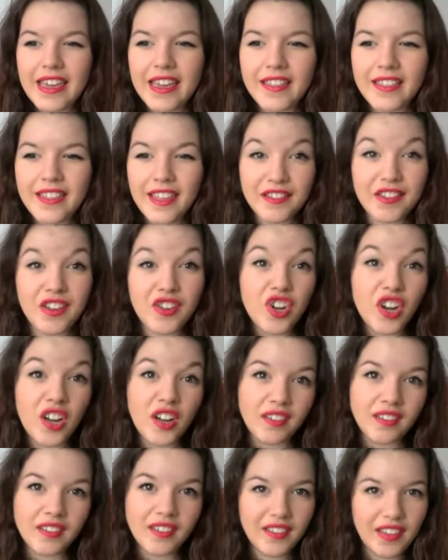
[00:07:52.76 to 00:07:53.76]
there's a
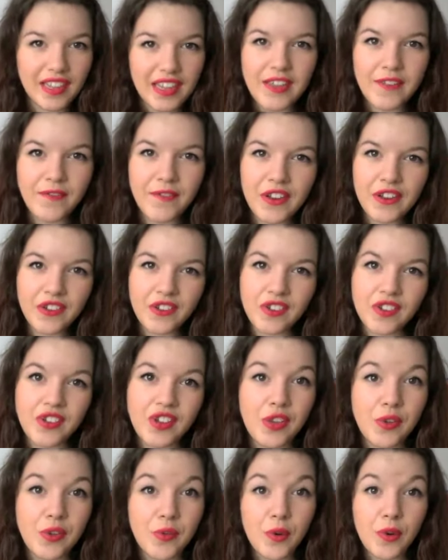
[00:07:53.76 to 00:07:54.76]
chance that he features
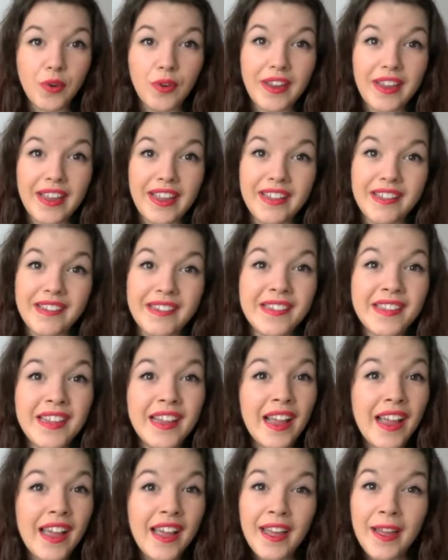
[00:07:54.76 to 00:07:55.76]
you on his
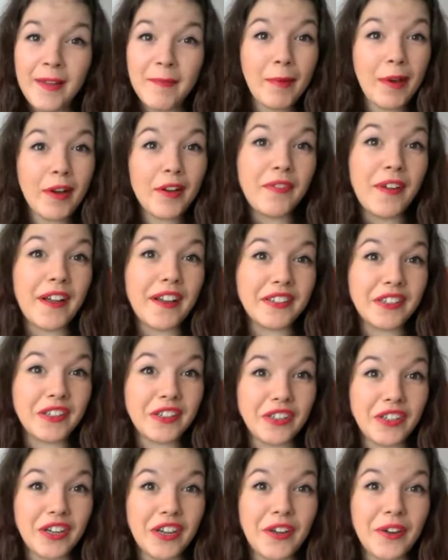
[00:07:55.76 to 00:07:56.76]
Buck Factor
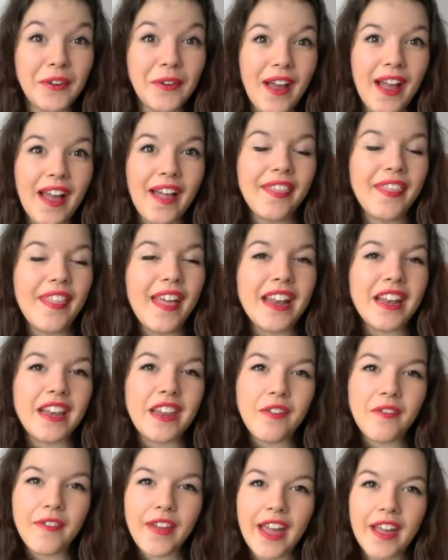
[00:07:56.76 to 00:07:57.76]
show, and then
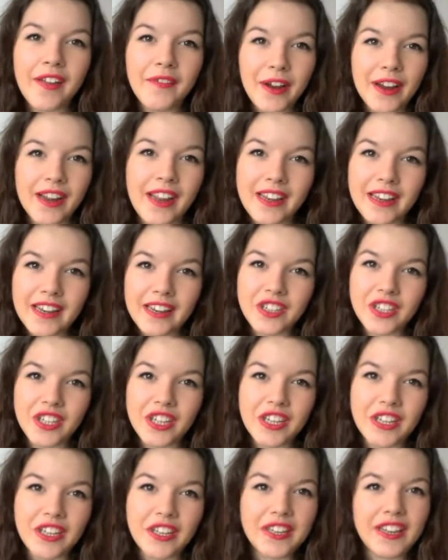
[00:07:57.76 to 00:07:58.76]
you get
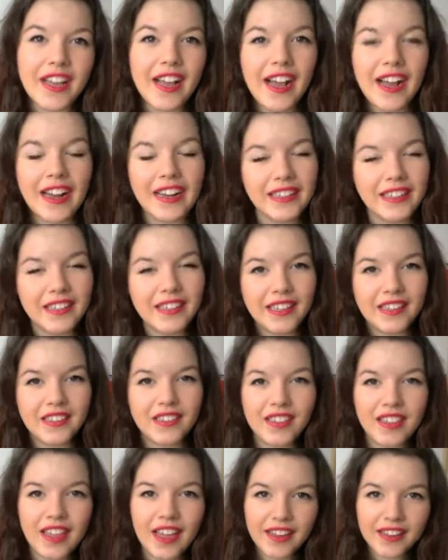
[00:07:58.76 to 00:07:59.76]
recognition and things
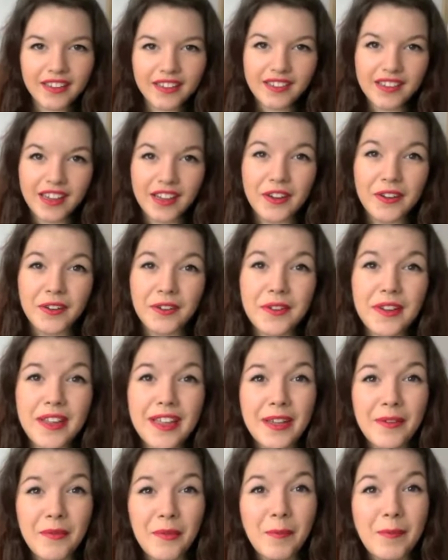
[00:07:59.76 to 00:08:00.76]
like that. So
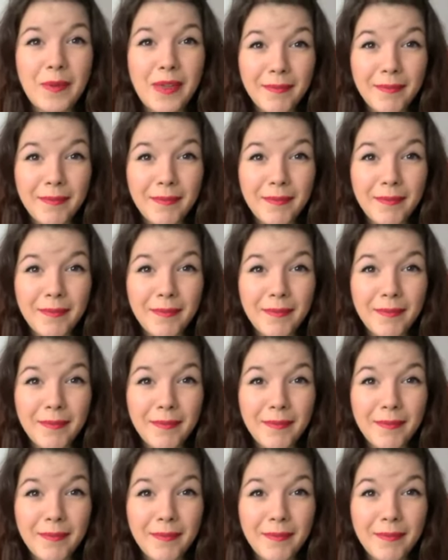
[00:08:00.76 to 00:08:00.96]
it would be